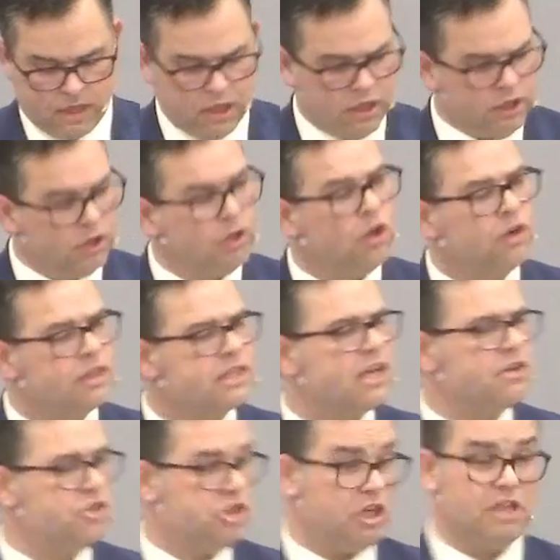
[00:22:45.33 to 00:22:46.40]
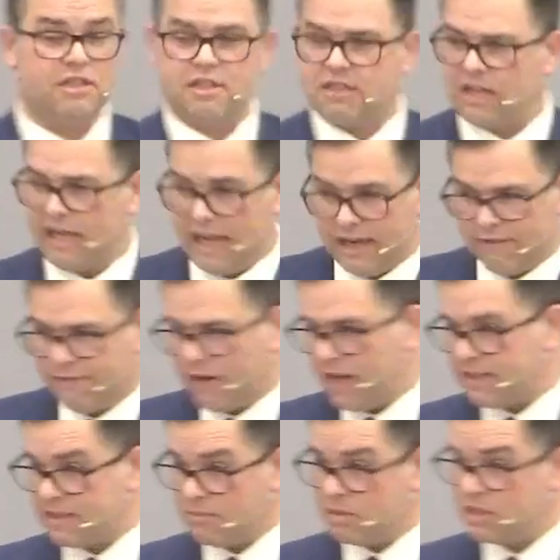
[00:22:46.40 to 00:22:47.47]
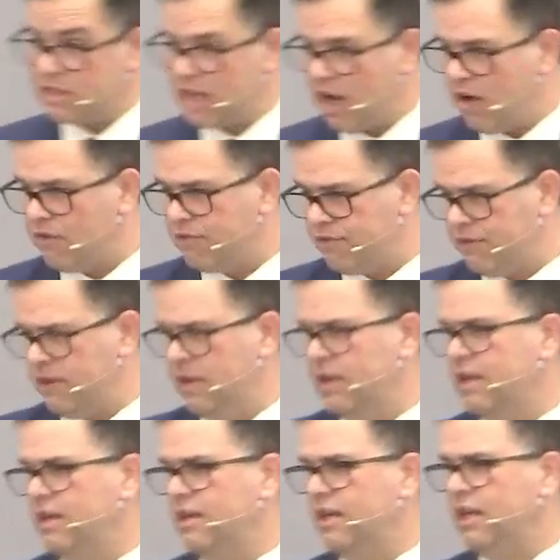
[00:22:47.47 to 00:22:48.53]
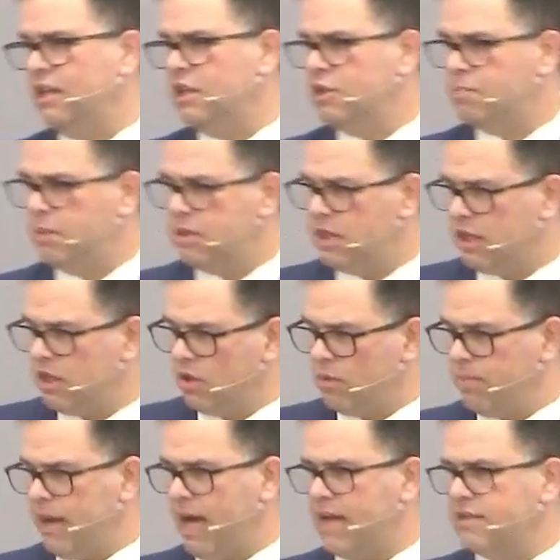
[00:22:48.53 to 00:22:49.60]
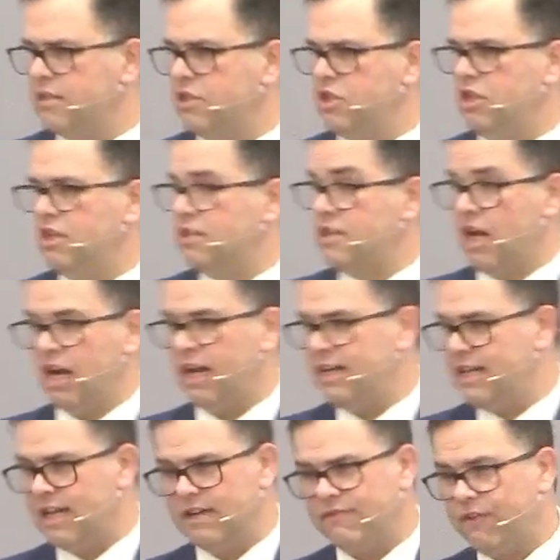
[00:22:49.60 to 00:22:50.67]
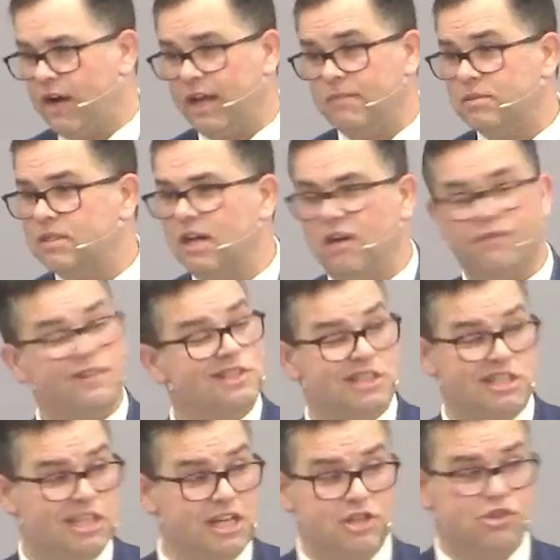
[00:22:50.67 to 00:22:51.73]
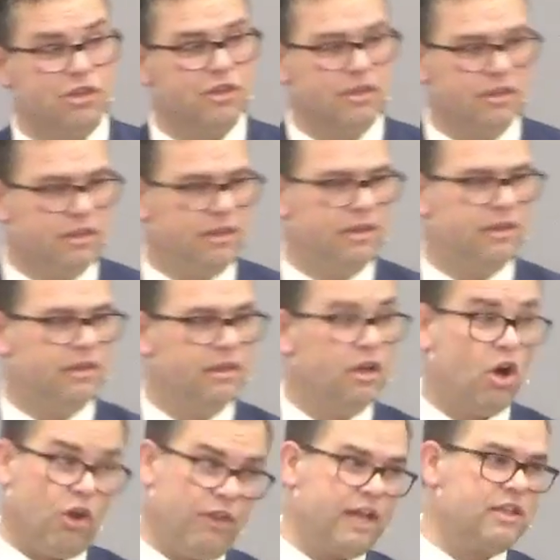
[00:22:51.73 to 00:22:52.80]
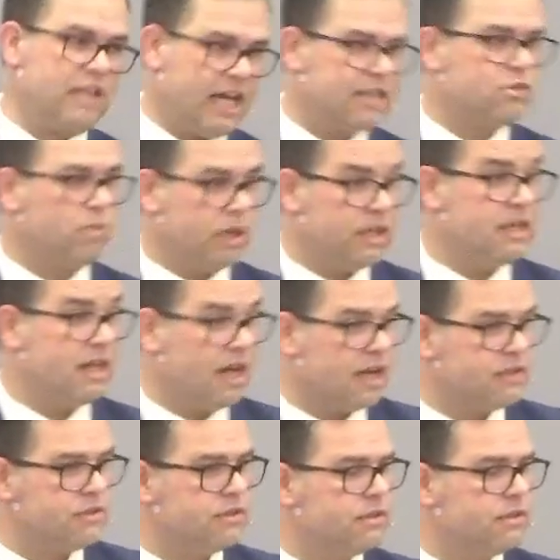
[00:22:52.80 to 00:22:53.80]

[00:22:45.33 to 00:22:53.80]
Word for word: You'll notice how Jesus identifies himself in this particular passage. He does not identify himself as a teacher, although that's what he does.